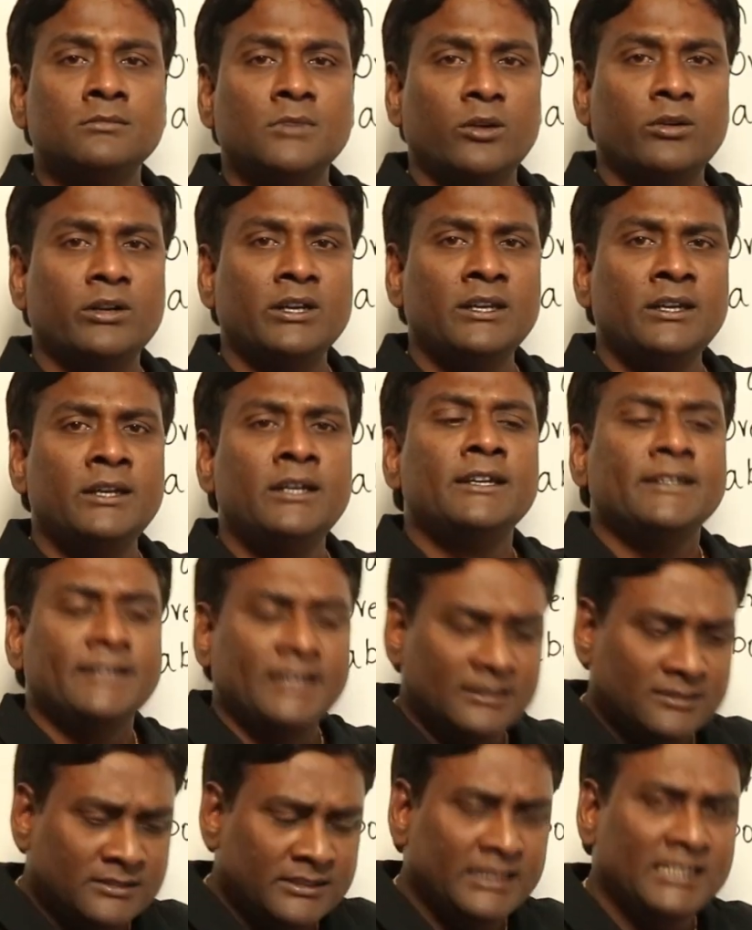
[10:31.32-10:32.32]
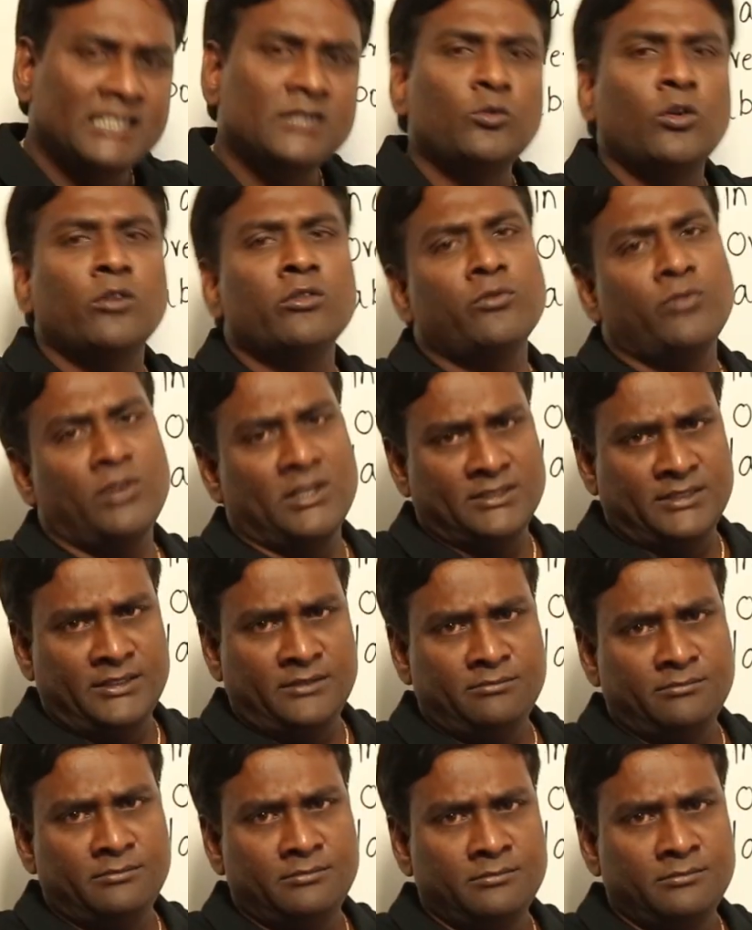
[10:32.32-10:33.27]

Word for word: Okay, yes, it is overfluxing.